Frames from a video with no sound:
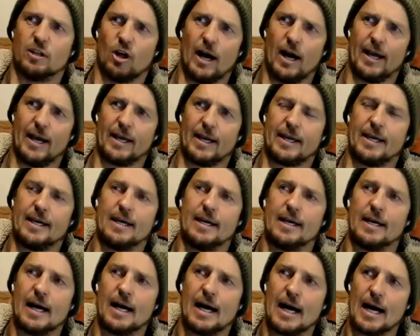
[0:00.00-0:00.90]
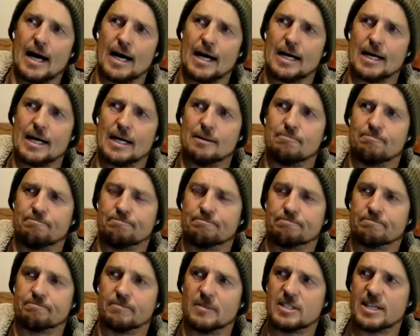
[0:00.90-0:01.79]
like
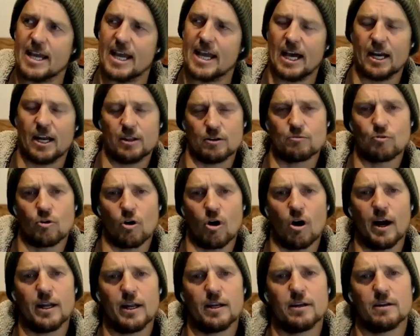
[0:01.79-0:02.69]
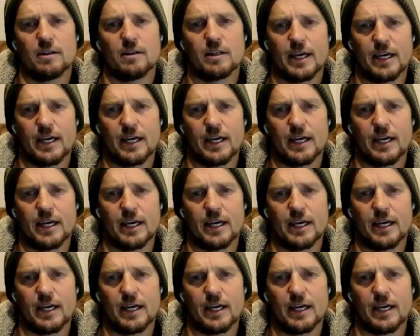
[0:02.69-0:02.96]
down at the right,